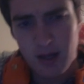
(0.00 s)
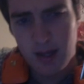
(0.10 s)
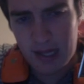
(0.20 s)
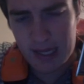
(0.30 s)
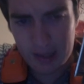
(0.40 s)

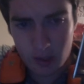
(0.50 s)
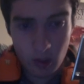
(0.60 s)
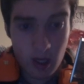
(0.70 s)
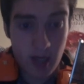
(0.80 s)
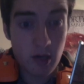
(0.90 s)
Uh, there,
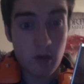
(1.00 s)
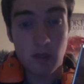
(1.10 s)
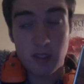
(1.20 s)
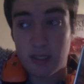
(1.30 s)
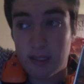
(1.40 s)
I know it
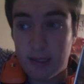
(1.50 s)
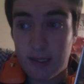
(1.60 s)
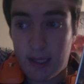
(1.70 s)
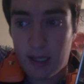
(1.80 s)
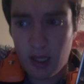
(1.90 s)
wasn't.
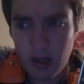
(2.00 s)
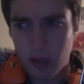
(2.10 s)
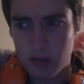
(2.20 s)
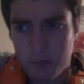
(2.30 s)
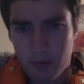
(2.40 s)
Uh, I
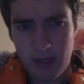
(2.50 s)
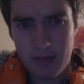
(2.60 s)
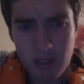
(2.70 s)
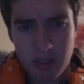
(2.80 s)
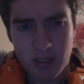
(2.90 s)
thought it was pretty
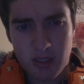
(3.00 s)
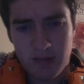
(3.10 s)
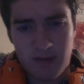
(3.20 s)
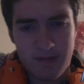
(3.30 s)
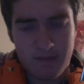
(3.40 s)

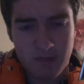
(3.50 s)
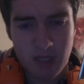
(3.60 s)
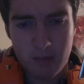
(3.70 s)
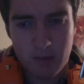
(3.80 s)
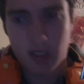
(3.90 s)
emotional uh, from
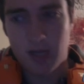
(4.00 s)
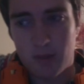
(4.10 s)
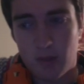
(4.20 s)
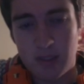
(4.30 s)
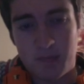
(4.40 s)
time to time.
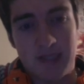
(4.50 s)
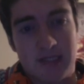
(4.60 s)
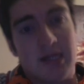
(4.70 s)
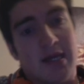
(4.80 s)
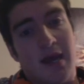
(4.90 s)
There is
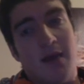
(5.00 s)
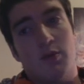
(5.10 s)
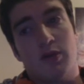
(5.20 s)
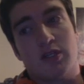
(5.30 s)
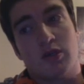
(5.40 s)
bits in the game
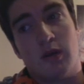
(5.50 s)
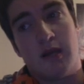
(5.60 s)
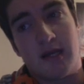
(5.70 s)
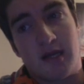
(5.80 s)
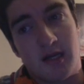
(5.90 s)
where the
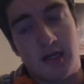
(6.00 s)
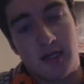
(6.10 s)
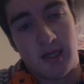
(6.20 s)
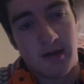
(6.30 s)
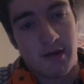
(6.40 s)
storyline kind of
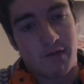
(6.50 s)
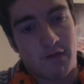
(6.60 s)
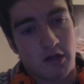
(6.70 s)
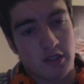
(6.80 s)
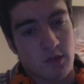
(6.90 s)

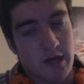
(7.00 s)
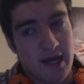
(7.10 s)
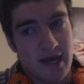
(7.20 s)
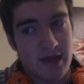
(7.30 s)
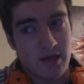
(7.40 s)
falls
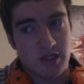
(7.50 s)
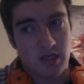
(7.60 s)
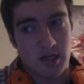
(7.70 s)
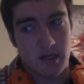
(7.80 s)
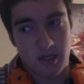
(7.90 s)
away, and there's
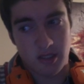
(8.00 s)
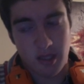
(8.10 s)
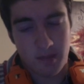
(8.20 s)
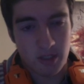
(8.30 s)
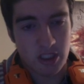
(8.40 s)
not there's
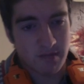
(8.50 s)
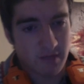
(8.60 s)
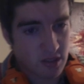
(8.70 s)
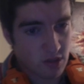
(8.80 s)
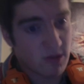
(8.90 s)
not much of
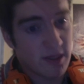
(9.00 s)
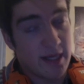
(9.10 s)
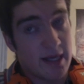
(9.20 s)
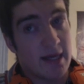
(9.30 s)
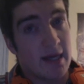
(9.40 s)
the
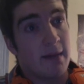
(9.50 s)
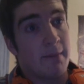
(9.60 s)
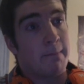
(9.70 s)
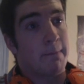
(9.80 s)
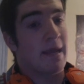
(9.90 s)
story
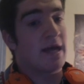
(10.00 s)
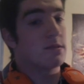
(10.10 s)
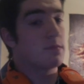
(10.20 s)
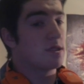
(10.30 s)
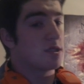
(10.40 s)
um,
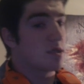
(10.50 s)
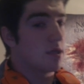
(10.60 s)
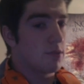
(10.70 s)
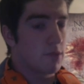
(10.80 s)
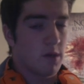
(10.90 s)
as we just
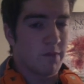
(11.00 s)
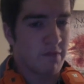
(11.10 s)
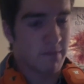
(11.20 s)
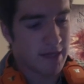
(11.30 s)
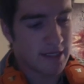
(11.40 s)
kind of roam
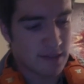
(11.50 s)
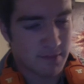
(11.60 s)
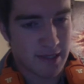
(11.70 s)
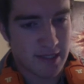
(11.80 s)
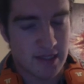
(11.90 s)
from place to
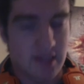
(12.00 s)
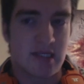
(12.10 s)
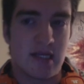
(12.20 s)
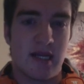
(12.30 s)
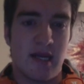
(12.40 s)
place in the
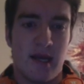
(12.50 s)
city.